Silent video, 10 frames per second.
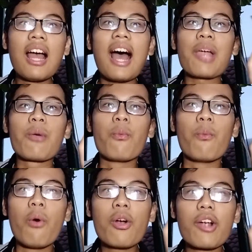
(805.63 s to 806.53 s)
I
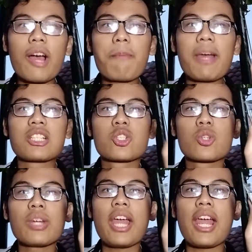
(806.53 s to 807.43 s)
woke up at
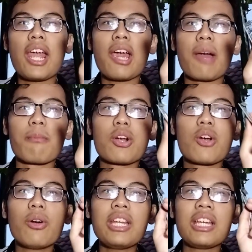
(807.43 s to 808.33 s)
3 a.m.
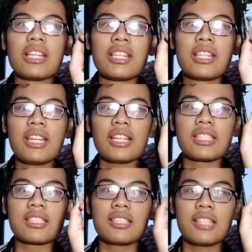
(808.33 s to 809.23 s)
coding
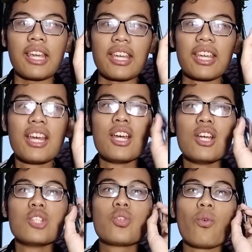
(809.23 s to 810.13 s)
this thing
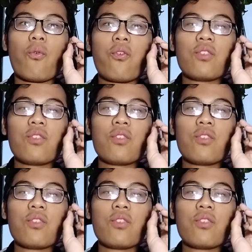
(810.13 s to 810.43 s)
to